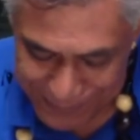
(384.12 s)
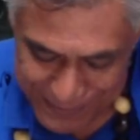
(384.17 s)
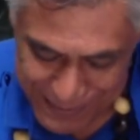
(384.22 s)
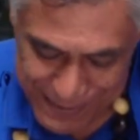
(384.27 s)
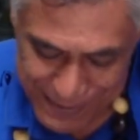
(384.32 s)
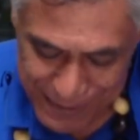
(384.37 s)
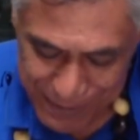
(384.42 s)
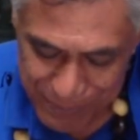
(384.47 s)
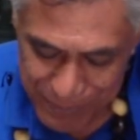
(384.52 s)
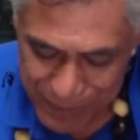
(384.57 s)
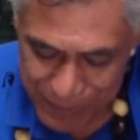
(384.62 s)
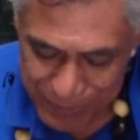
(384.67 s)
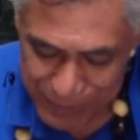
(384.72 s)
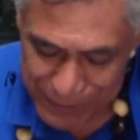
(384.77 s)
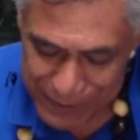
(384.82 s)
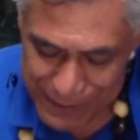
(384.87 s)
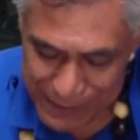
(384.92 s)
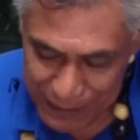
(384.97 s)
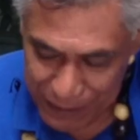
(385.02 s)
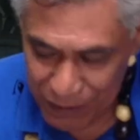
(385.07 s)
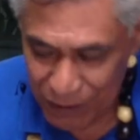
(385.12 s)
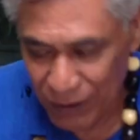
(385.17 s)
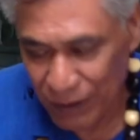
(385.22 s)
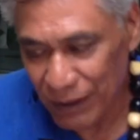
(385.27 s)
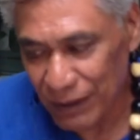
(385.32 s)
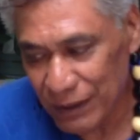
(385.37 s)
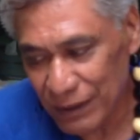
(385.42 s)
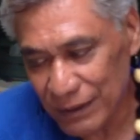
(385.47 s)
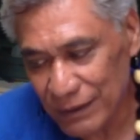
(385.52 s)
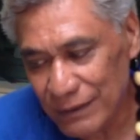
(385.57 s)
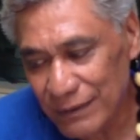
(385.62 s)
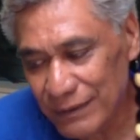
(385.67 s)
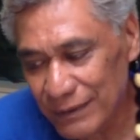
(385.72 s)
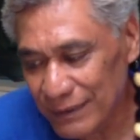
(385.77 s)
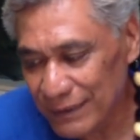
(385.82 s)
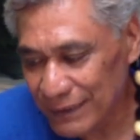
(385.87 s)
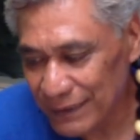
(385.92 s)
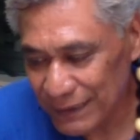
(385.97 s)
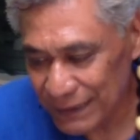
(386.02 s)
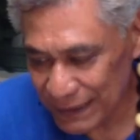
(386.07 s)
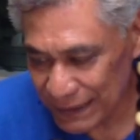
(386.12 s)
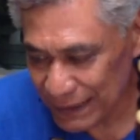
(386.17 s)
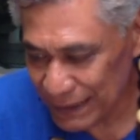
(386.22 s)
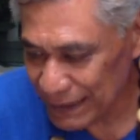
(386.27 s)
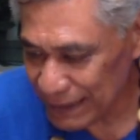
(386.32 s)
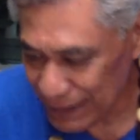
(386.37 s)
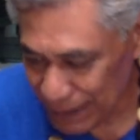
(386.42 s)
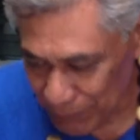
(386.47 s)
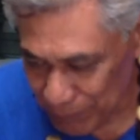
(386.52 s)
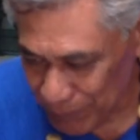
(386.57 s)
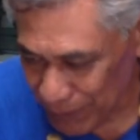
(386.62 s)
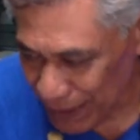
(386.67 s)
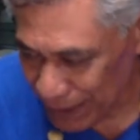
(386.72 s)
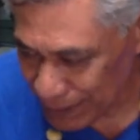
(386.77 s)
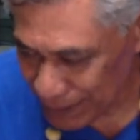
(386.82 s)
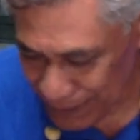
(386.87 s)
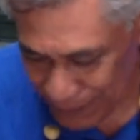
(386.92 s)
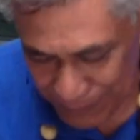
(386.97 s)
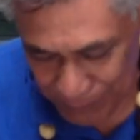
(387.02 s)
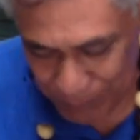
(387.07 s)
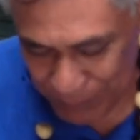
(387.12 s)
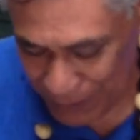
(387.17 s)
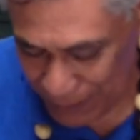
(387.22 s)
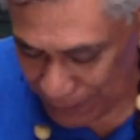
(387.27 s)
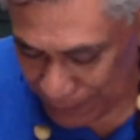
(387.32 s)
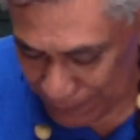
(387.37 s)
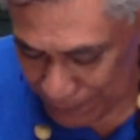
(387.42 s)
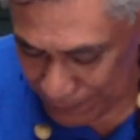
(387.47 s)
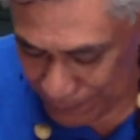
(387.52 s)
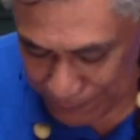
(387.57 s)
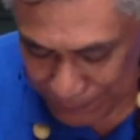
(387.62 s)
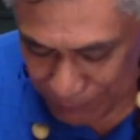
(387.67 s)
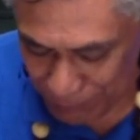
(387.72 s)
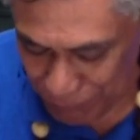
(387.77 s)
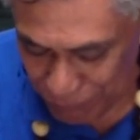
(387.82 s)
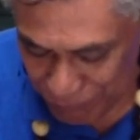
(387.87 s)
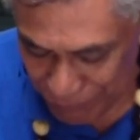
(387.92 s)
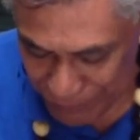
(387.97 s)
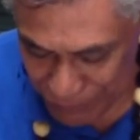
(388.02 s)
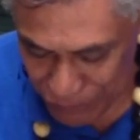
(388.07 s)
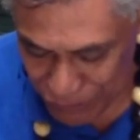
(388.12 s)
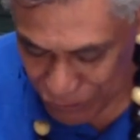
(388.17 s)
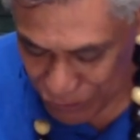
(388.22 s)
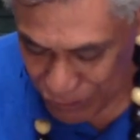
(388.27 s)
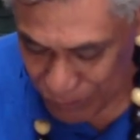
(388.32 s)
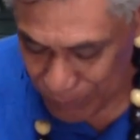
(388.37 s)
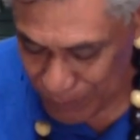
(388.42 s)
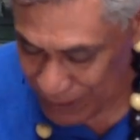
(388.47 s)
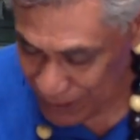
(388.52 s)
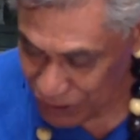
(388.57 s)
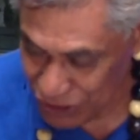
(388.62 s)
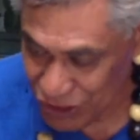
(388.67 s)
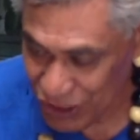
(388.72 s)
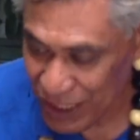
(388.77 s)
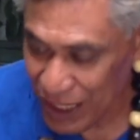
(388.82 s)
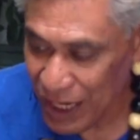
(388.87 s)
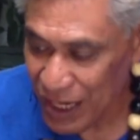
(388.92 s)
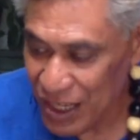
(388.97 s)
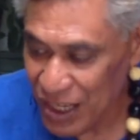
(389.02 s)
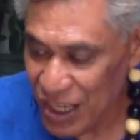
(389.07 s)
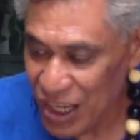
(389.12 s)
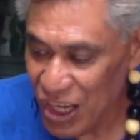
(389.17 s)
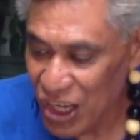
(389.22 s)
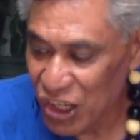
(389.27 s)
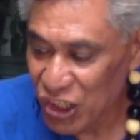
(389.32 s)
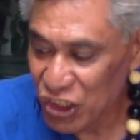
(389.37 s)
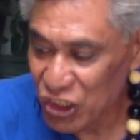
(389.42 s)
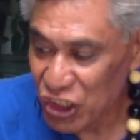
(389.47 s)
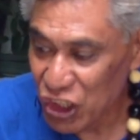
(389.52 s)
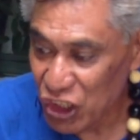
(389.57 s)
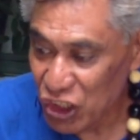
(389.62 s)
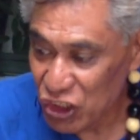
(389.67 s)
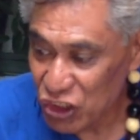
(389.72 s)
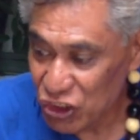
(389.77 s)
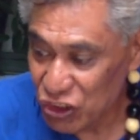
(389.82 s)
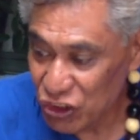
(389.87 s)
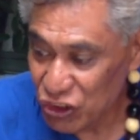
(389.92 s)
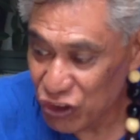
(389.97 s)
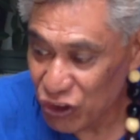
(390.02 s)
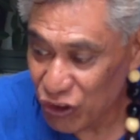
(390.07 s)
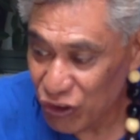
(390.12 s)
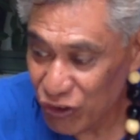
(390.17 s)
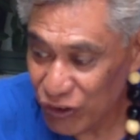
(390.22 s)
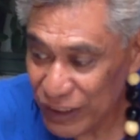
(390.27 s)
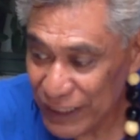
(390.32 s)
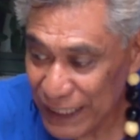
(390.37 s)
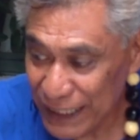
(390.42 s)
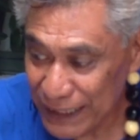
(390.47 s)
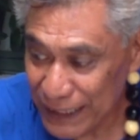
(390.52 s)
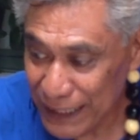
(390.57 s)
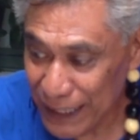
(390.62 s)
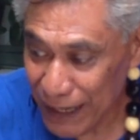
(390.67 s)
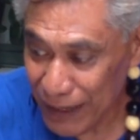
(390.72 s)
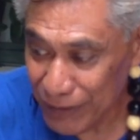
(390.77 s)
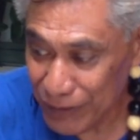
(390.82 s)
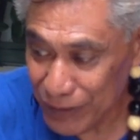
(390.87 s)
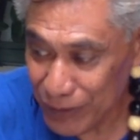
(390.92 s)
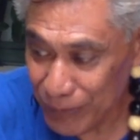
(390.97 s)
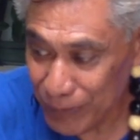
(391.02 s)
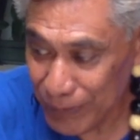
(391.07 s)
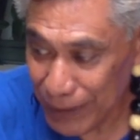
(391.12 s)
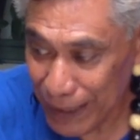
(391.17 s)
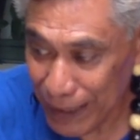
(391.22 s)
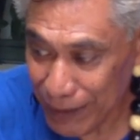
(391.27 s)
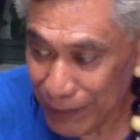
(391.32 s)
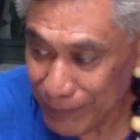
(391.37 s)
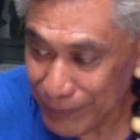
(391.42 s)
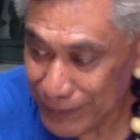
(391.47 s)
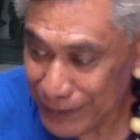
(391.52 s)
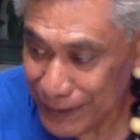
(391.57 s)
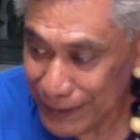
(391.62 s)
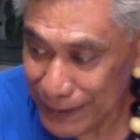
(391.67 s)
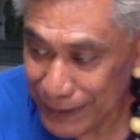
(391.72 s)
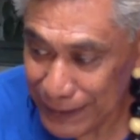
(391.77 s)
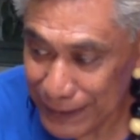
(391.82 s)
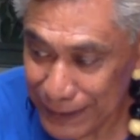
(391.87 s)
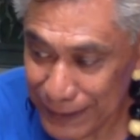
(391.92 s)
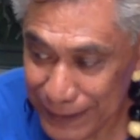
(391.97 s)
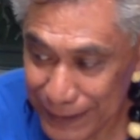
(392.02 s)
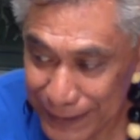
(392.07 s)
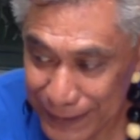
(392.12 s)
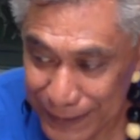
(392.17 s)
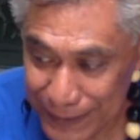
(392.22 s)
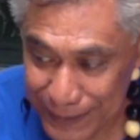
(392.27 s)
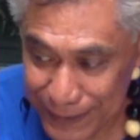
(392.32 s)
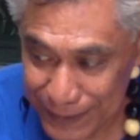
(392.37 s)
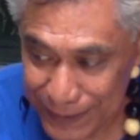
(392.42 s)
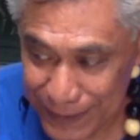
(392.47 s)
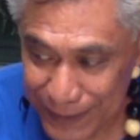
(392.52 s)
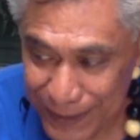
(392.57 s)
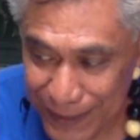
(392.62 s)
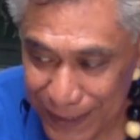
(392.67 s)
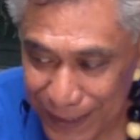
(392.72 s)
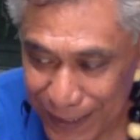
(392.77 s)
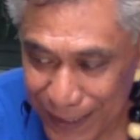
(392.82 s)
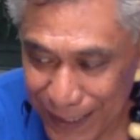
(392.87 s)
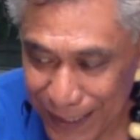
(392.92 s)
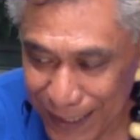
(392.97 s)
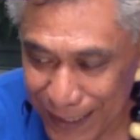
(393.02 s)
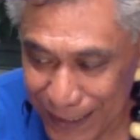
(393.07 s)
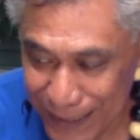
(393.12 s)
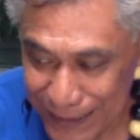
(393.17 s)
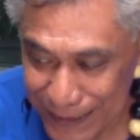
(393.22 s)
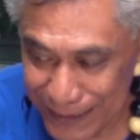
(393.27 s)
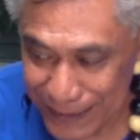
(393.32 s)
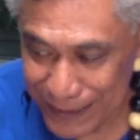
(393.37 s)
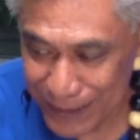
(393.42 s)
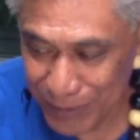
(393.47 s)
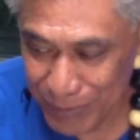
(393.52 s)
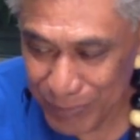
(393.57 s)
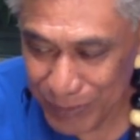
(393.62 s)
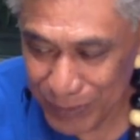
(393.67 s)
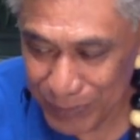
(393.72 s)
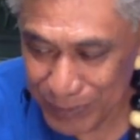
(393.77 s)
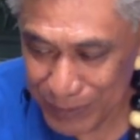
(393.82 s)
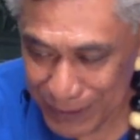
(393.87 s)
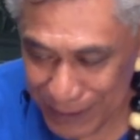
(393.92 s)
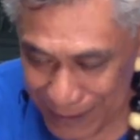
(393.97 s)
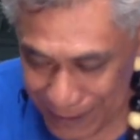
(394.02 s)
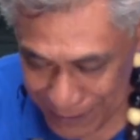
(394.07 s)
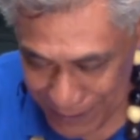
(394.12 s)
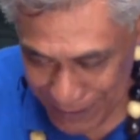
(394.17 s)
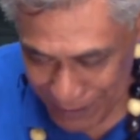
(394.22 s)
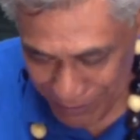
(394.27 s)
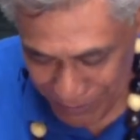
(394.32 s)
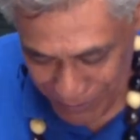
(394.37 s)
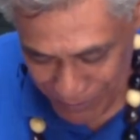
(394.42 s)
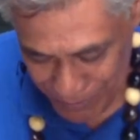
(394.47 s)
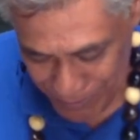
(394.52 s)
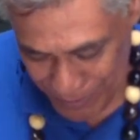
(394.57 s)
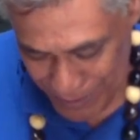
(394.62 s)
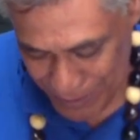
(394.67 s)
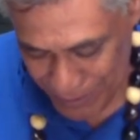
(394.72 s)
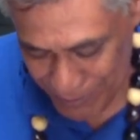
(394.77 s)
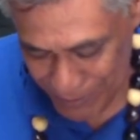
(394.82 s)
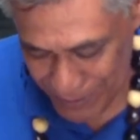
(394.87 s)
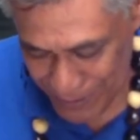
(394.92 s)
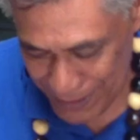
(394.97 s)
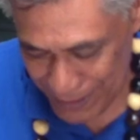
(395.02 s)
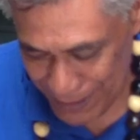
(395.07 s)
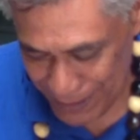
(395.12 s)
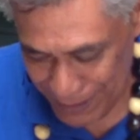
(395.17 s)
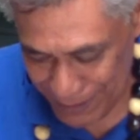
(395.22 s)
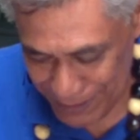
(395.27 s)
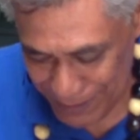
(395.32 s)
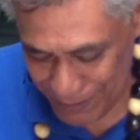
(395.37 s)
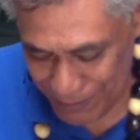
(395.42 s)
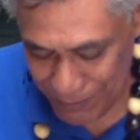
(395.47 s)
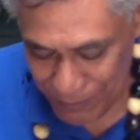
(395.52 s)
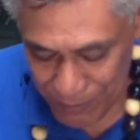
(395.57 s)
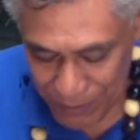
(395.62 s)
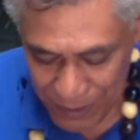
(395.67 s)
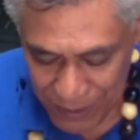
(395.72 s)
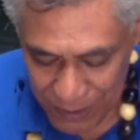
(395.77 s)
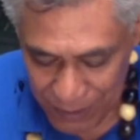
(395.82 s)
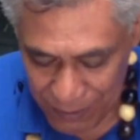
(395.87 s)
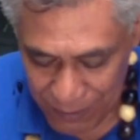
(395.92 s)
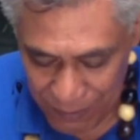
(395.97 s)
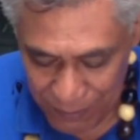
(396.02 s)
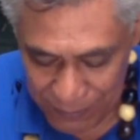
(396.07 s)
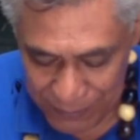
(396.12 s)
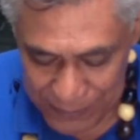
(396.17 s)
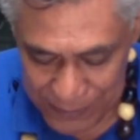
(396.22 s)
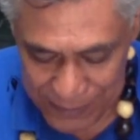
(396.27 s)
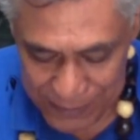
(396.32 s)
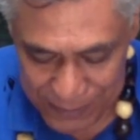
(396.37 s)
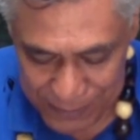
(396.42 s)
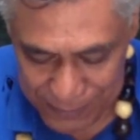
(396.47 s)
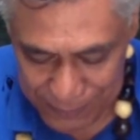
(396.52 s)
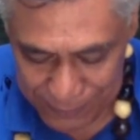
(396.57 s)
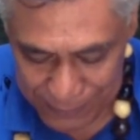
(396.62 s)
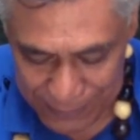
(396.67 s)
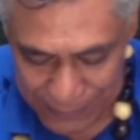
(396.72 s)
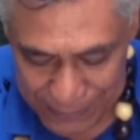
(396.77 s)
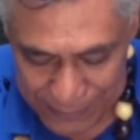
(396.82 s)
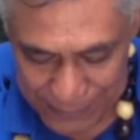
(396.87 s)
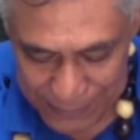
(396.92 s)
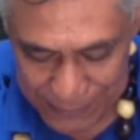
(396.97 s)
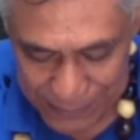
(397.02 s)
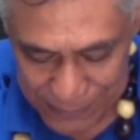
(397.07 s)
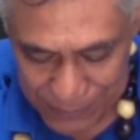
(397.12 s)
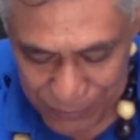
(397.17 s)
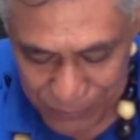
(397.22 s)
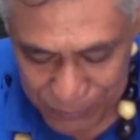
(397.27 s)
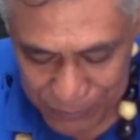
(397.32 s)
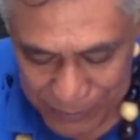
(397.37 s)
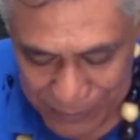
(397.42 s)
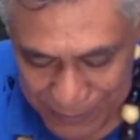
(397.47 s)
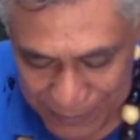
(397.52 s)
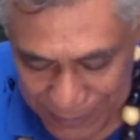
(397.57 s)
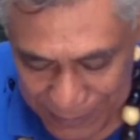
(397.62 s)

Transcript: some people say, oh, this is the best because it fills so much. Don't get carried away with this. Because some people get carried away with it and go, oh, this is so easy, just throw it